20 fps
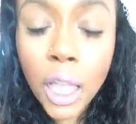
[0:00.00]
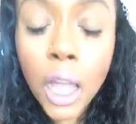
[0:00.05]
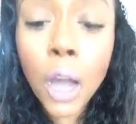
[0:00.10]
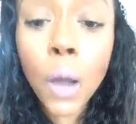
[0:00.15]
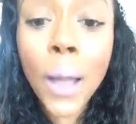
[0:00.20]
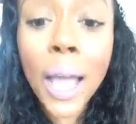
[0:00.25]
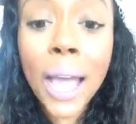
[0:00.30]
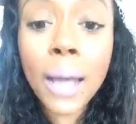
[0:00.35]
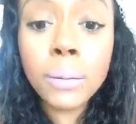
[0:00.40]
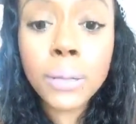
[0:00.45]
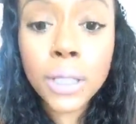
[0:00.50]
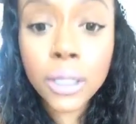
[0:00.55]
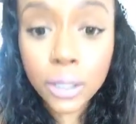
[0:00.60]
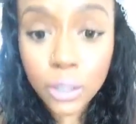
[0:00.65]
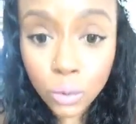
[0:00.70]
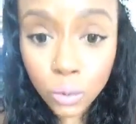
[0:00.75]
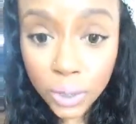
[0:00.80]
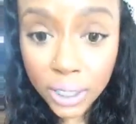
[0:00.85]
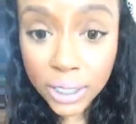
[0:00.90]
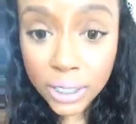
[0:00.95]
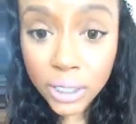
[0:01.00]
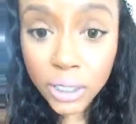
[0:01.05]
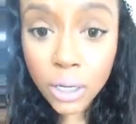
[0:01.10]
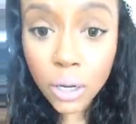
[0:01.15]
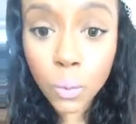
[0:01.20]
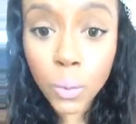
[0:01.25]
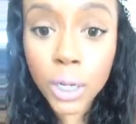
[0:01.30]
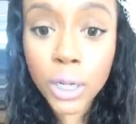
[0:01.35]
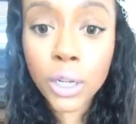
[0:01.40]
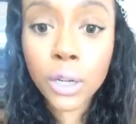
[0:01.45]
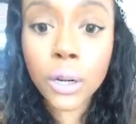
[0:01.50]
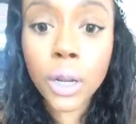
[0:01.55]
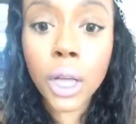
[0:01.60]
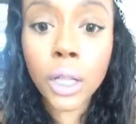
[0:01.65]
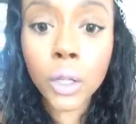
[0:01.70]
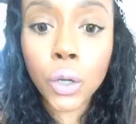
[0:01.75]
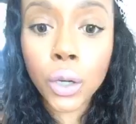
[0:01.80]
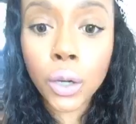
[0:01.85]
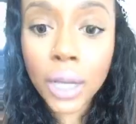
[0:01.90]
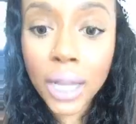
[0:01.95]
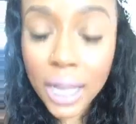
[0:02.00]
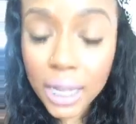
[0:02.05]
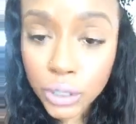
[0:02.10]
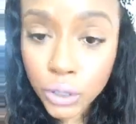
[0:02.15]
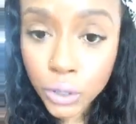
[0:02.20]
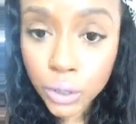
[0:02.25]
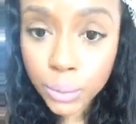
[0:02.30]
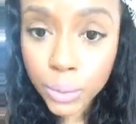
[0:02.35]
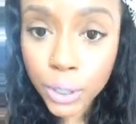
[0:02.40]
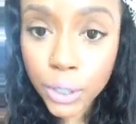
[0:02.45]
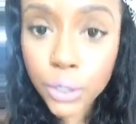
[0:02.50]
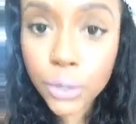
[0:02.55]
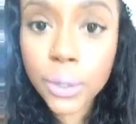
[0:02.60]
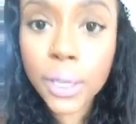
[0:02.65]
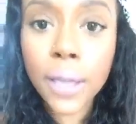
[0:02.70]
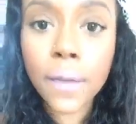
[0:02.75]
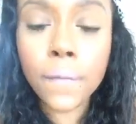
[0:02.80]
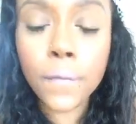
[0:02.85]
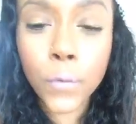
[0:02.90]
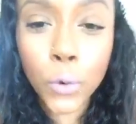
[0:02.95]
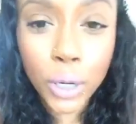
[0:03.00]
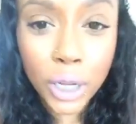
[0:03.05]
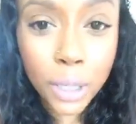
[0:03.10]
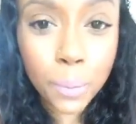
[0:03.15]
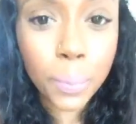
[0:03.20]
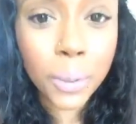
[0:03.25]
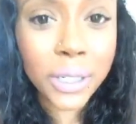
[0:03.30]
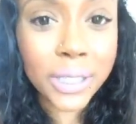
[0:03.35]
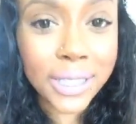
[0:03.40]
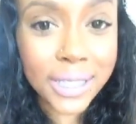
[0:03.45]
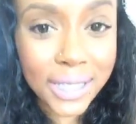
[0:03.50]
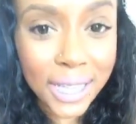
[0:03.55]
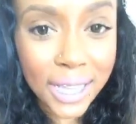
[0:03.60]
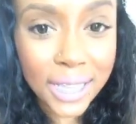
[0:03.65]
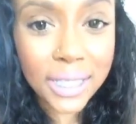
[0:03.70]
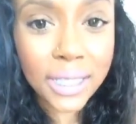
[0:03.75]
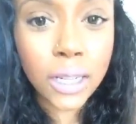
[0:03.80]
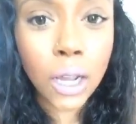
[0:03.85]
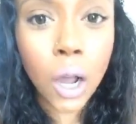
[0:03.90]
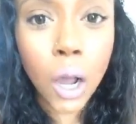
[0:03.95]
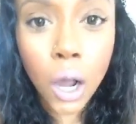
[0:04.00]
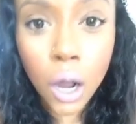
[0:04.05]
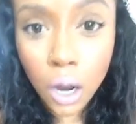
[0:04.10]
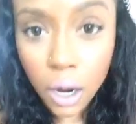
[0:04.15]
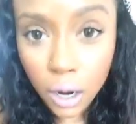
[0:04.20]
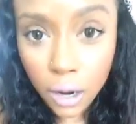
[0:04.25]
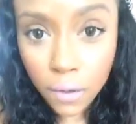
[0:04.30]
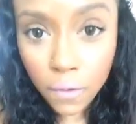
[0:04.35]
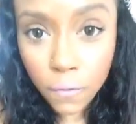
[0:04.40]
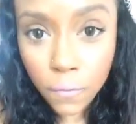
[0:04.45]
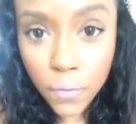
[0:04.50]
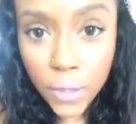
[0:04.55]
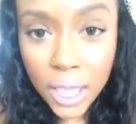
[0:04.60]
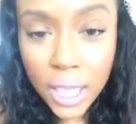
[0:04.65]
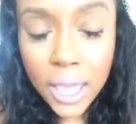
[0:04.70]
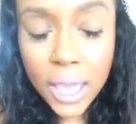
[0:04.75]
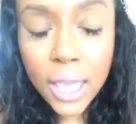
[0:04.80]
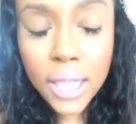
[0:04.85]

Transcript: Oh, absolutely. So when you're a loyal customer, you get 40% off.